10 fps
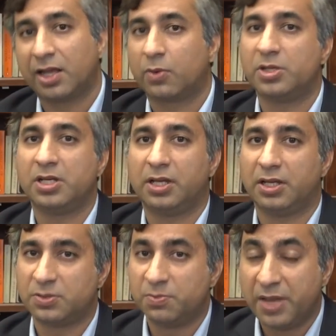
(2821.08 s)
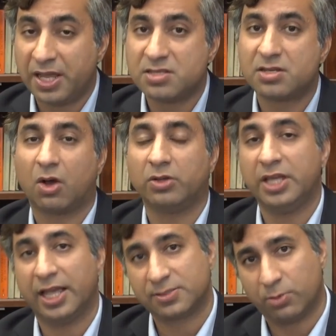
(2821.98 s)
inequity is based on
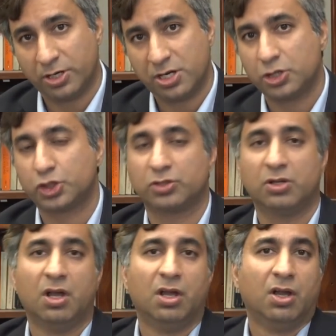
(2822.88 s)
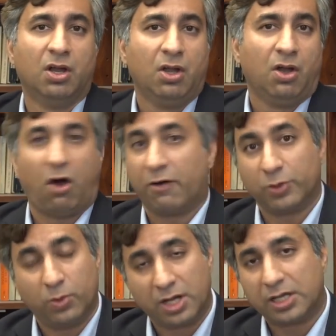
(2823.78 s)
the exploitation of
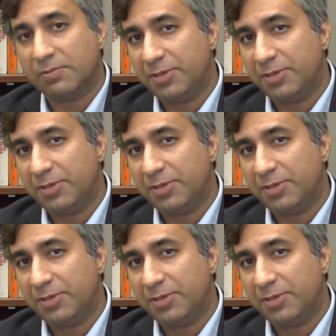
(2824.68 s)
the working